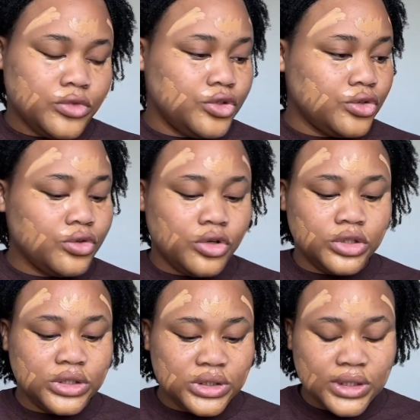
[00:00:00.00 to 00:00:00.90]
So
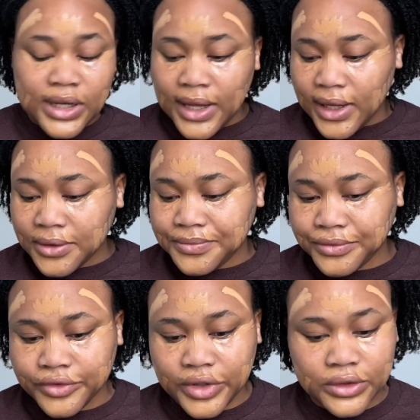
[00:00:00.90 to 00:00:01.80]
concealer,
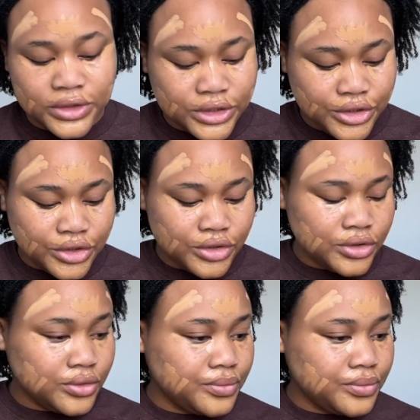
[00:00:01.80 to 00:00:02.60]
foundation, and